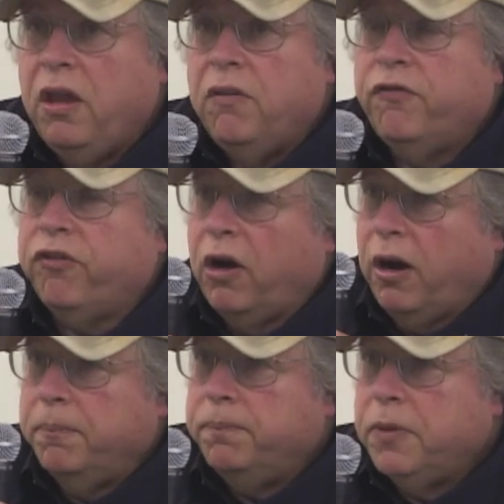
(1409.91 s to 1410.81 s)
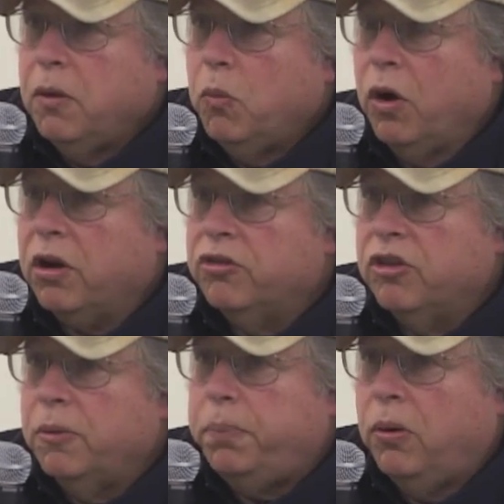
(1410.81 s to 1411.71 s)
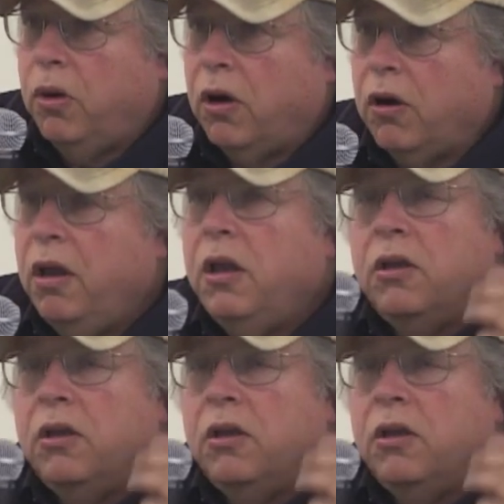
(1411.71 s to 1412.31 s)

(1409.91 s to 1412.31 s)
from workers and the poor